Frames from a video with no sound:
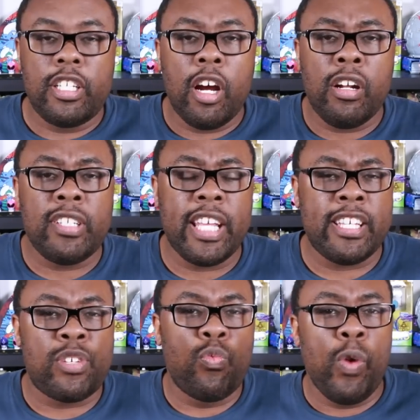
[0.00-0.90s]
the turtles get
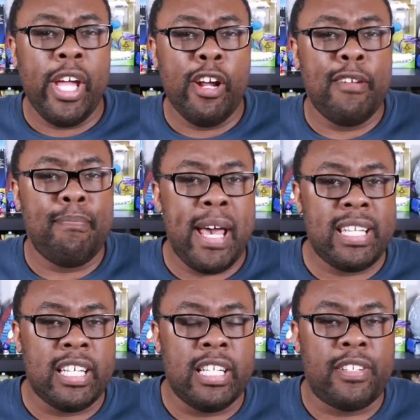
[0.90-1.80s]
this weird
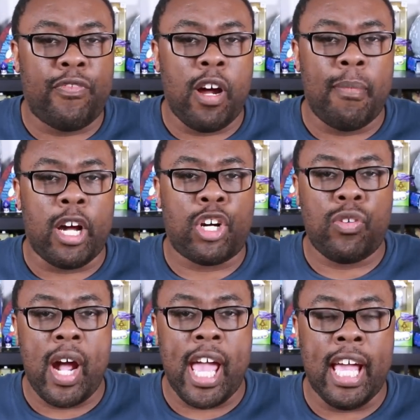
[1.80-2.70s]
message from a
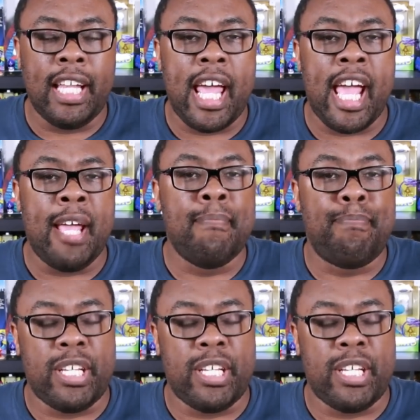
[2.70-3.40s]
Krang named